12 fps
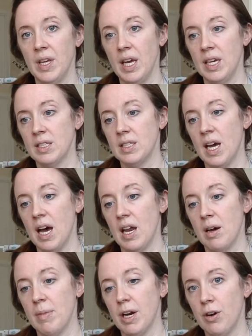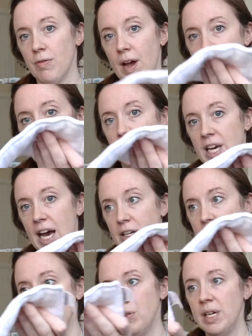and it's got a microfiber
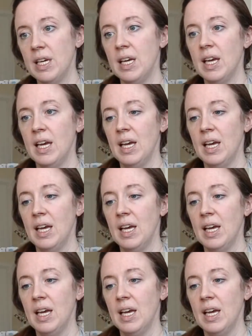attached to it.